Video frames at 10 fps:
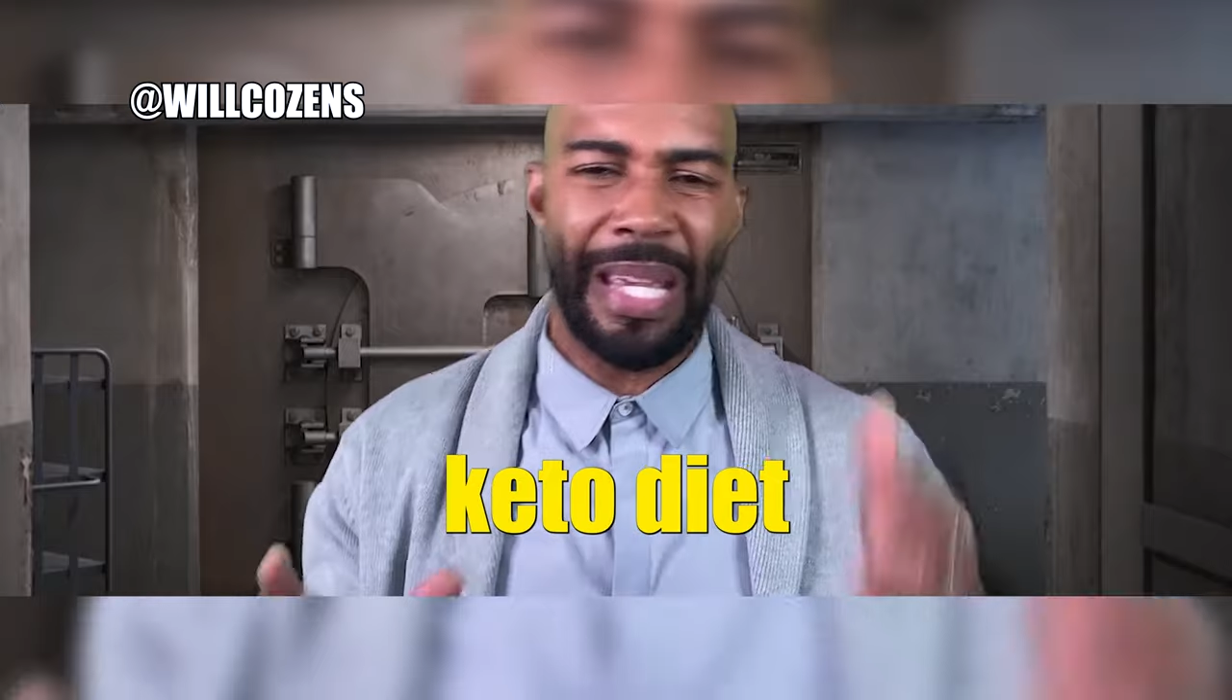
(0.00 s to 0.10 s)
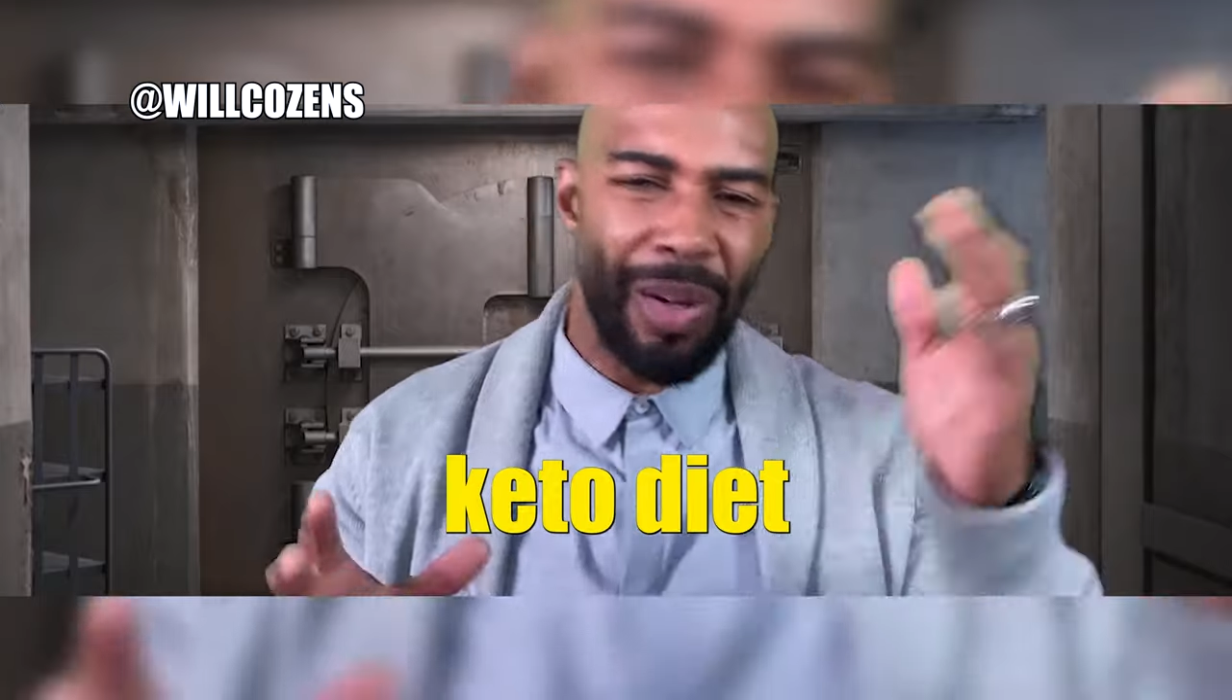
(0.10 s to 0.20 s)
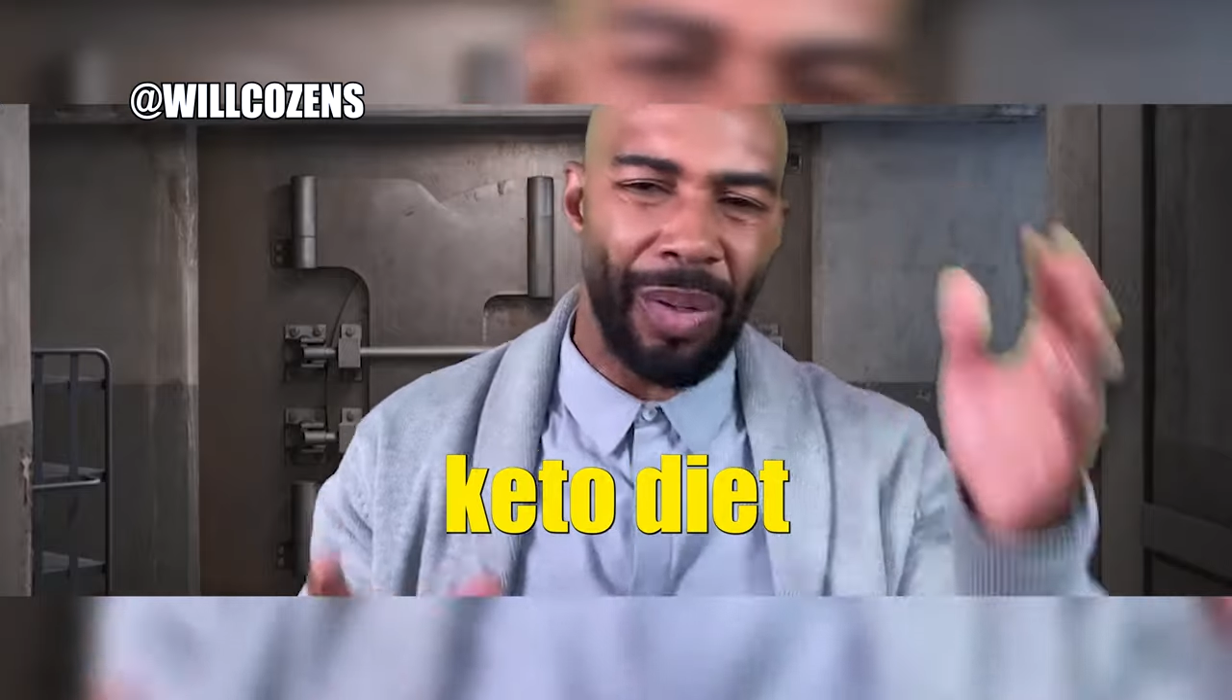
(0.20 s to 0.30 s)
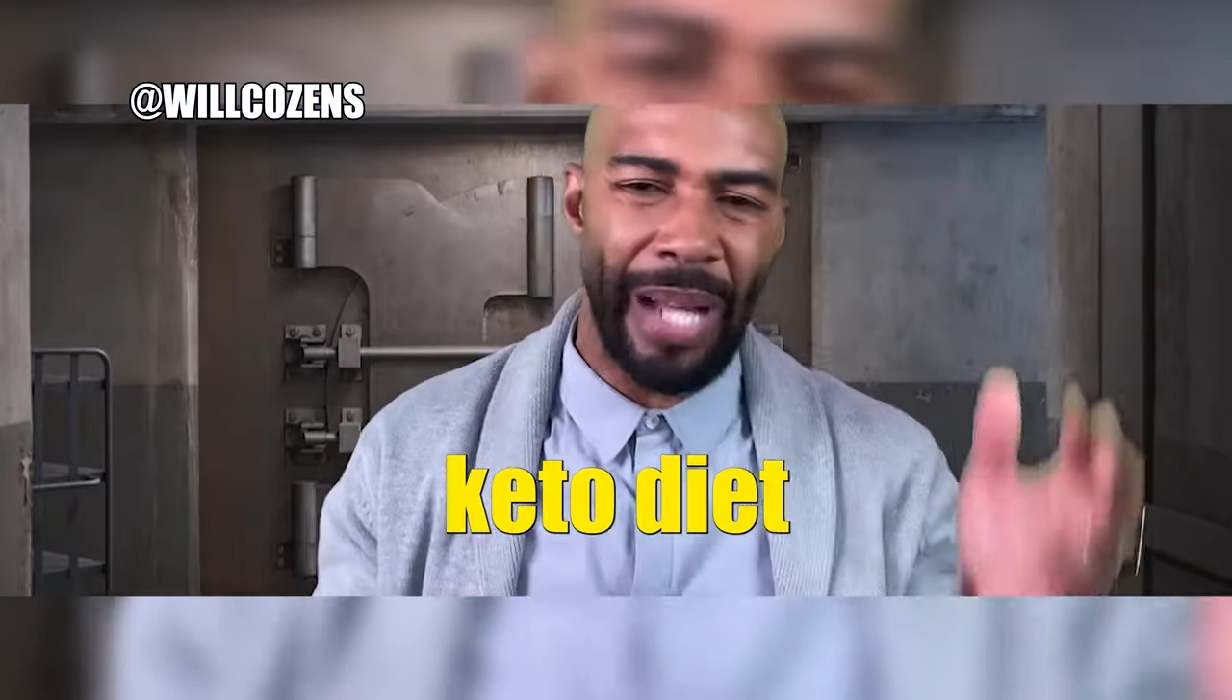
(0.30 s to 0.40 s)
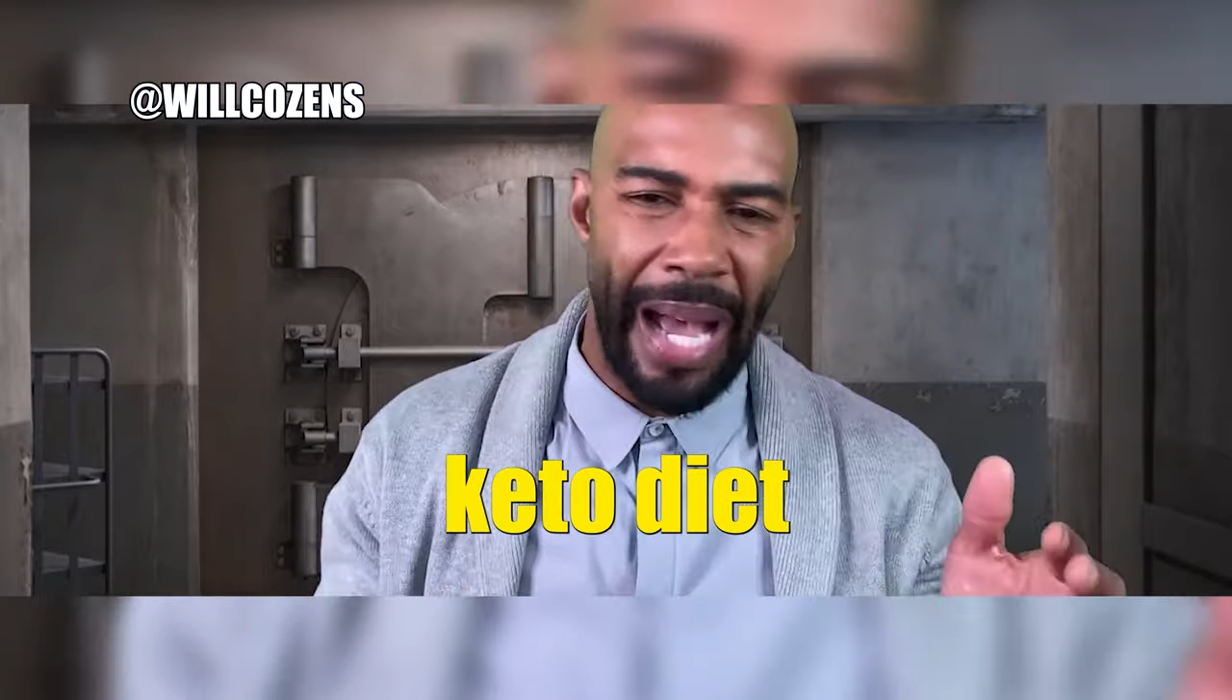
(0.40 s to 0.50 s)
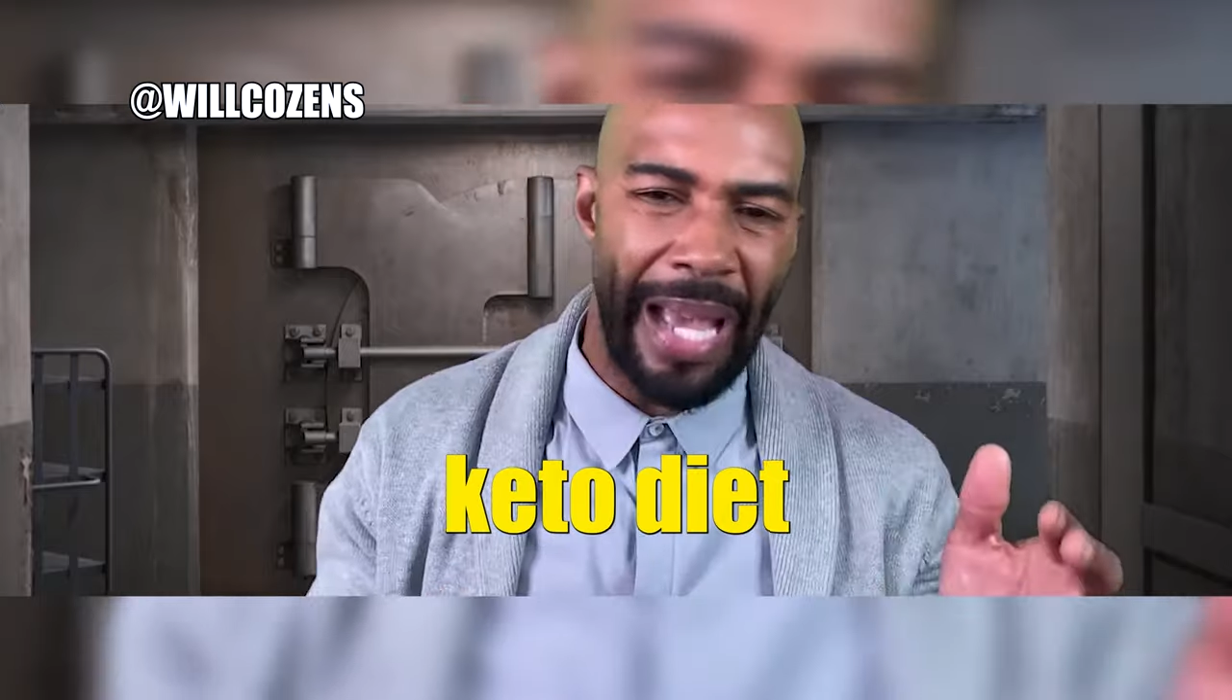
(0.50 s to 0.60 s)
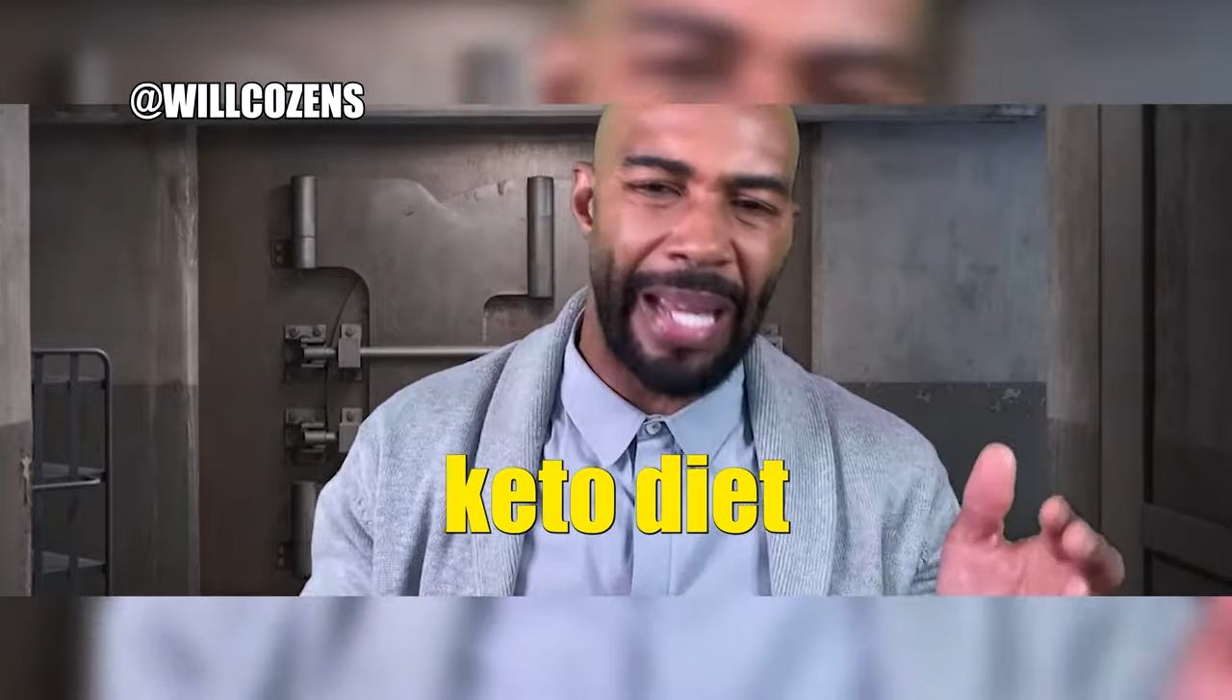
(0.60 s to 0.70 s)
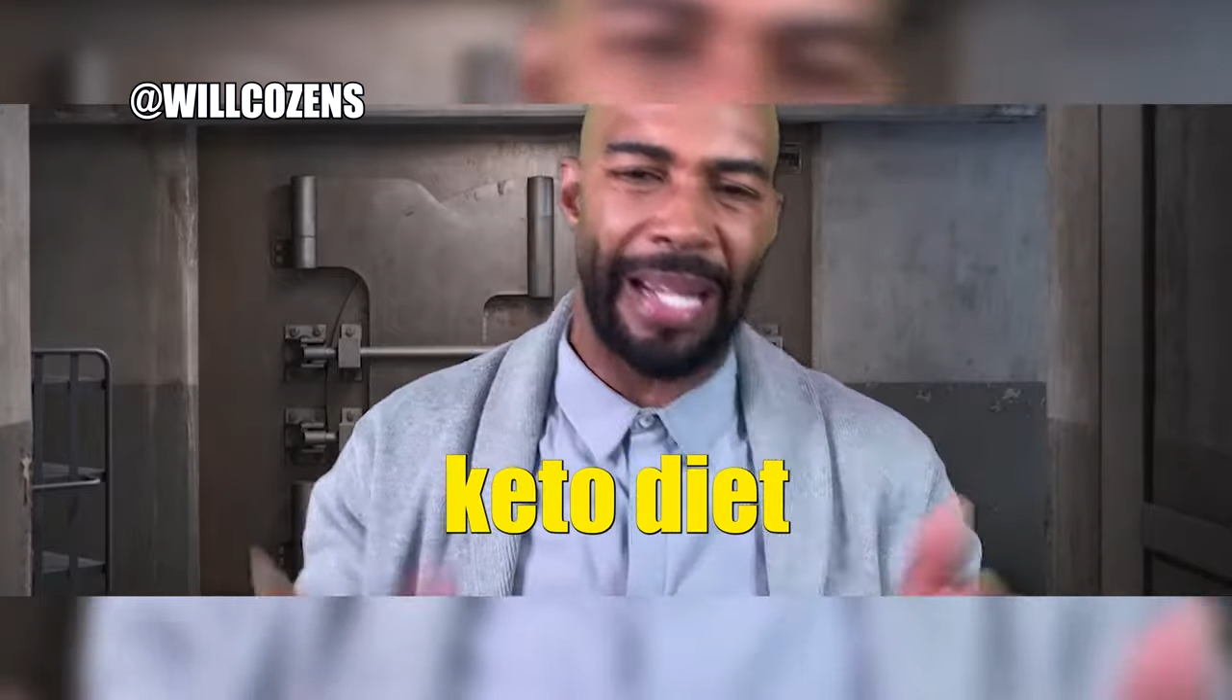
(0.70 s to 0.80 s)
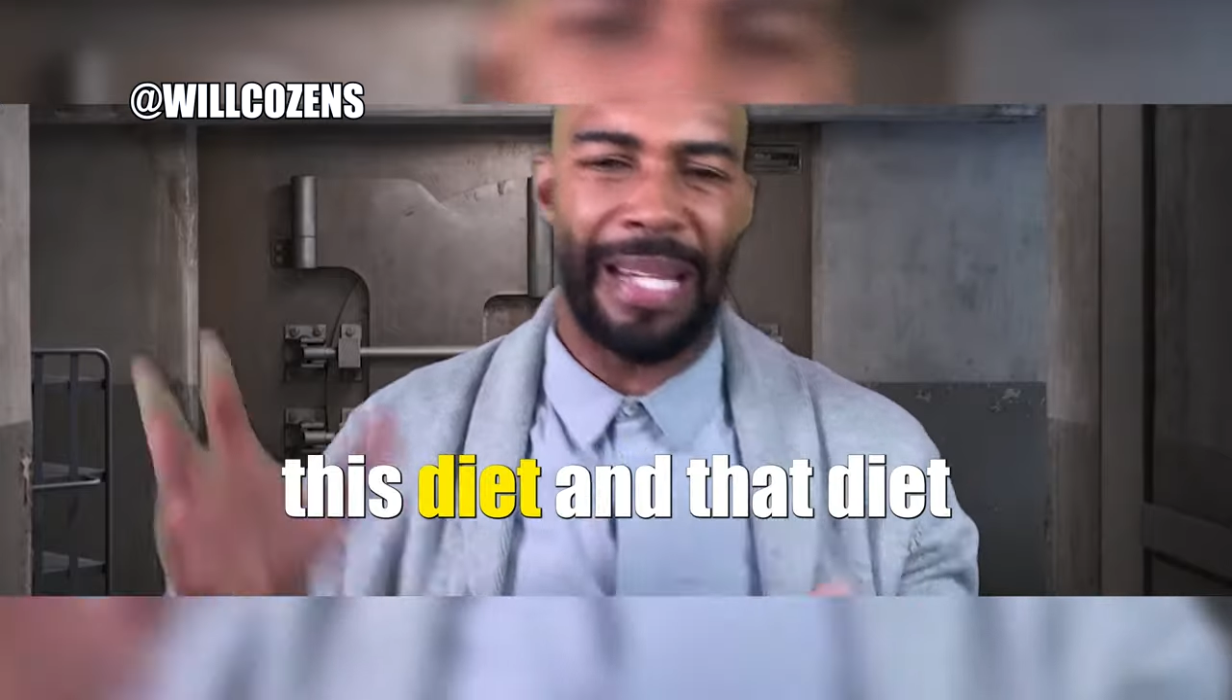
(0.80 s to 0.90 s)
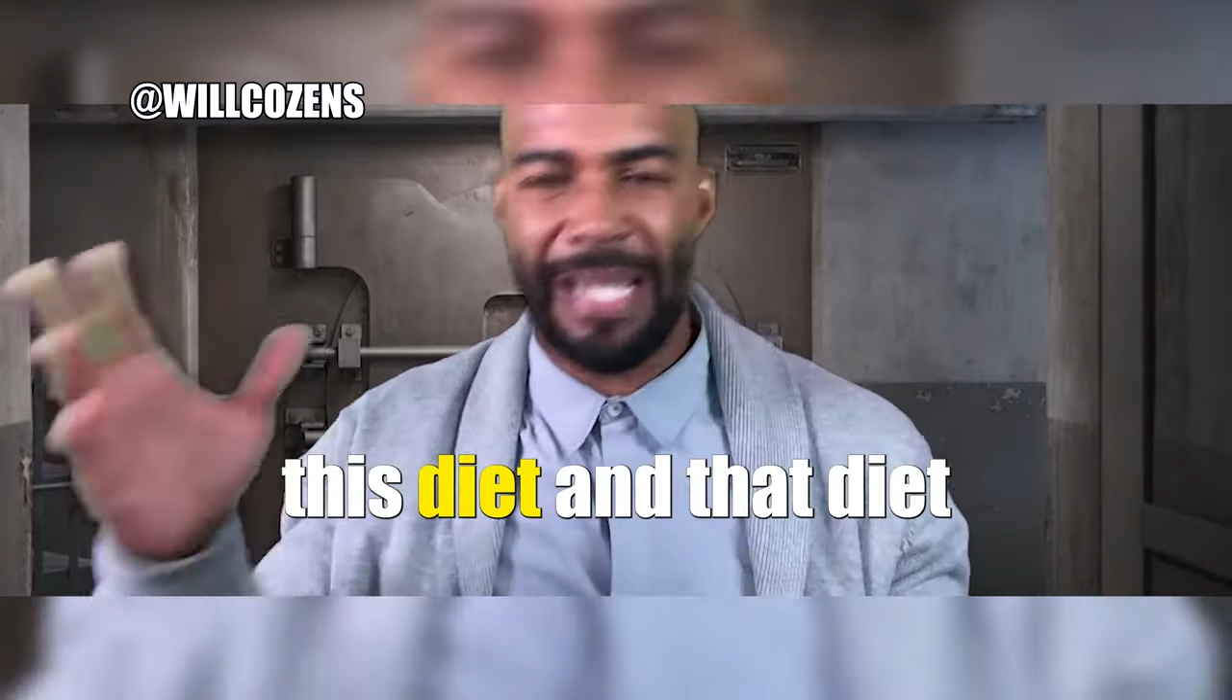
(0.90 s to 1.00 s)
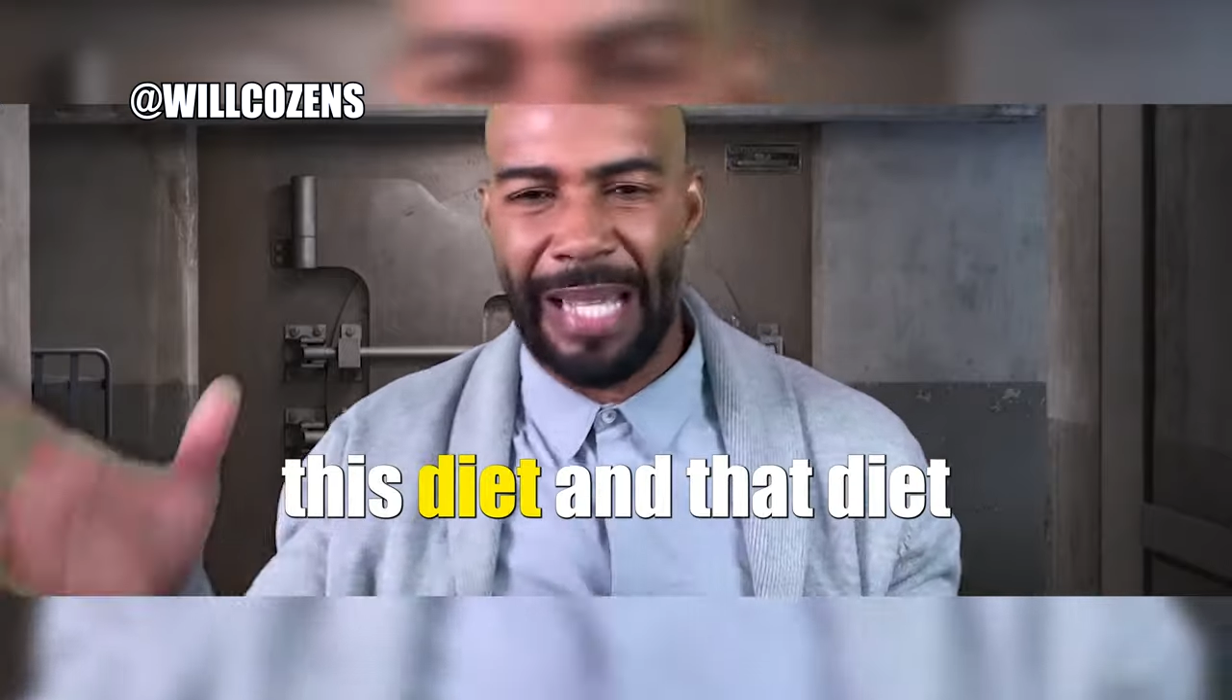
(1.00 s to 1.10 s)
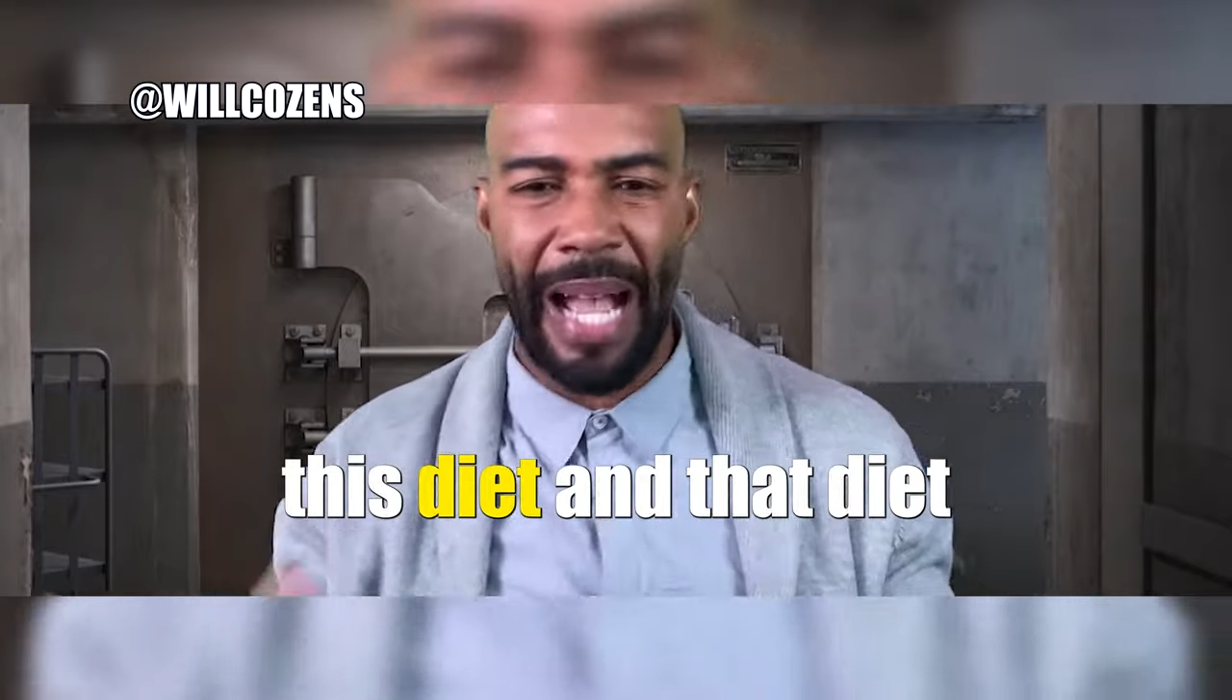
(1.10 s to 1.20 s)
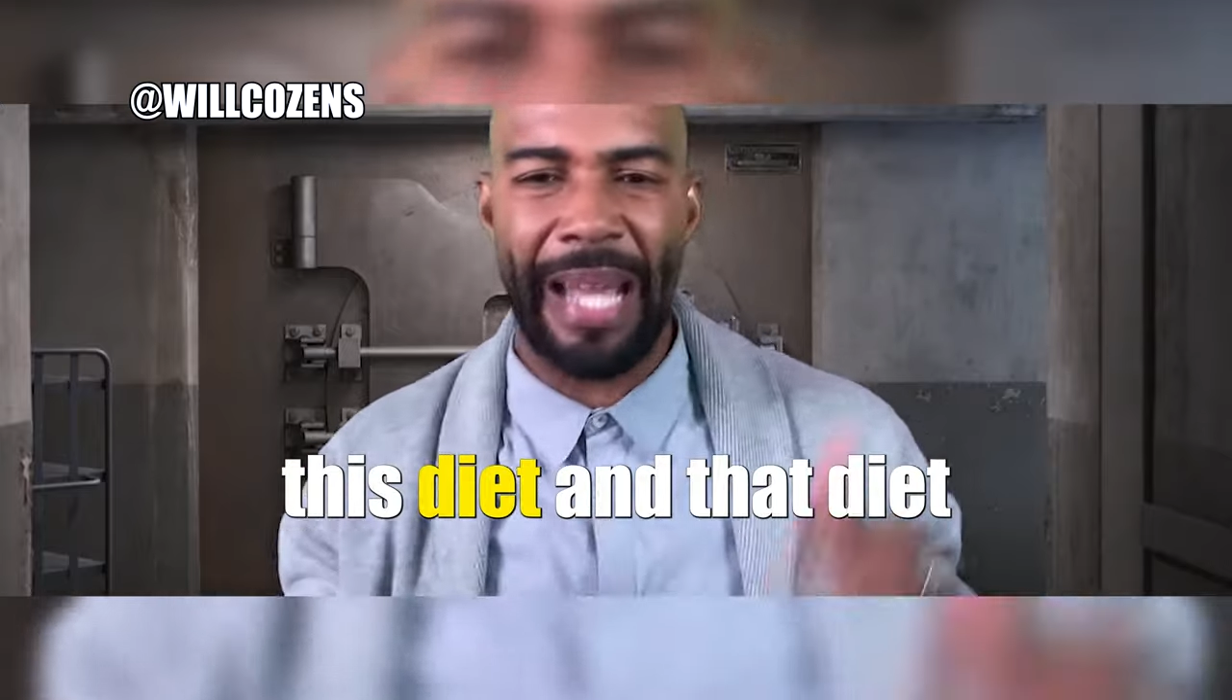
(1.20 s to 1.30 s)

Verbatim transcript: keto diet and this